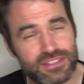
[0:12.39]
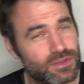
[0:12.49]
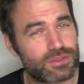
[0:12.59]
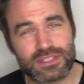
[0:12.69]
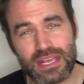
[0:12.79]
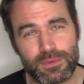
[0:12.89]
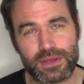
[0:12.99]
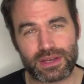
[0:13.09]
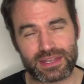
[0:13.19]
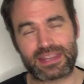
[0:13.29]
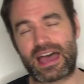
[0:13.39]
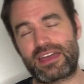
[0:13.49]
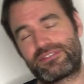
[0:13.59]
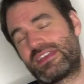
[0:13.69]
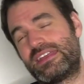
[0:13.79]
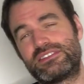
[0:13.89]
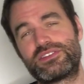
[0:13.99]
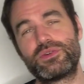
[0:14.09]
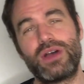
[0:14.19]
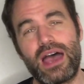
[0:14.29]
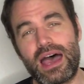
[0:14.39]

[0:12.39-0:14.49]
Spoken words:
So today we're gonna dive into